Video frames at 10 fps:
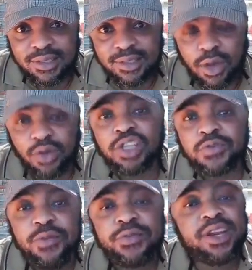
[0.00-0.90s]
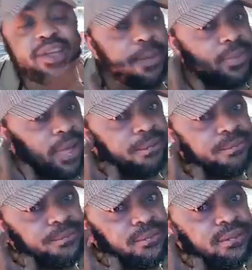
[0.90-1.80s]
Although it's favoring them now.
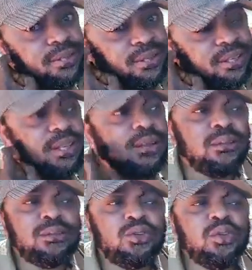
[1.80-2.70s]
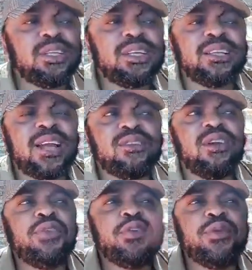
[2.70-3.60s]
Do you think Nigeria is
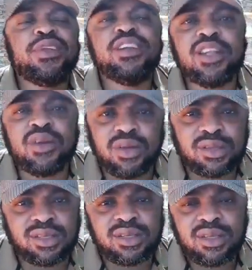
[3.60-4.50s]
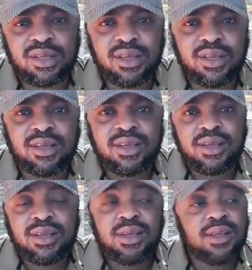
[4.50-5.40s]
only favoring the North?
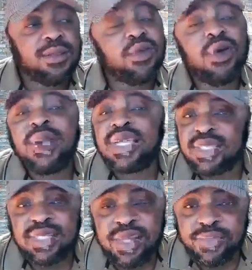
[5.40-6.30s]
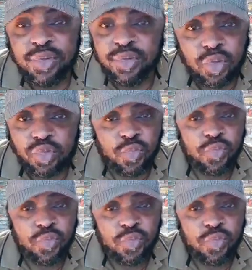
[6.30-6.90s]
Poor man still there for North too.